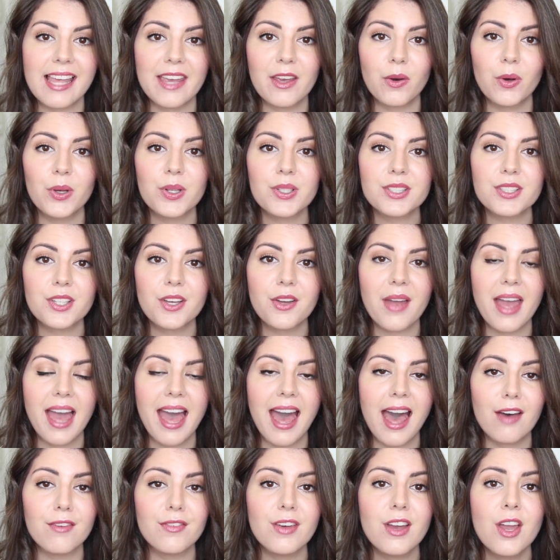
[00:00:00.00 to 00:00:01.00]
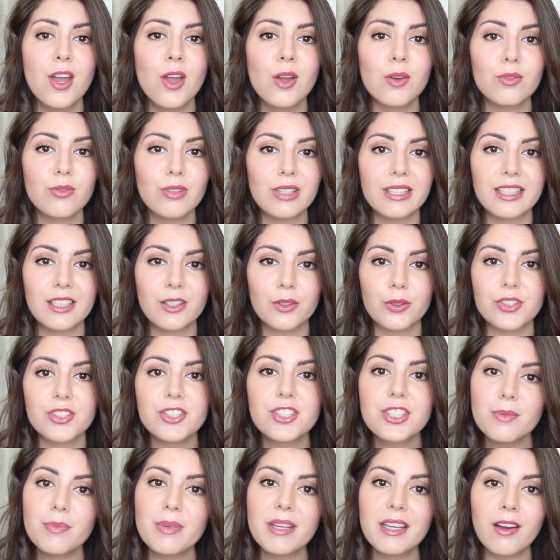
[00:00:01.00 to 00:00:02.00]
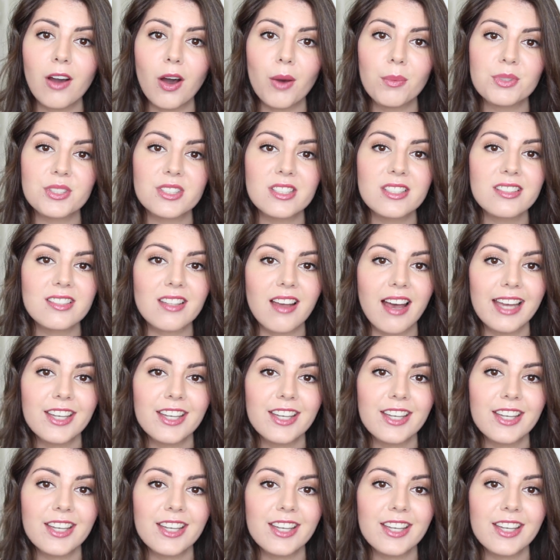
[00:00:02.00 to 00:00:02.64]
They also have really good shipping options.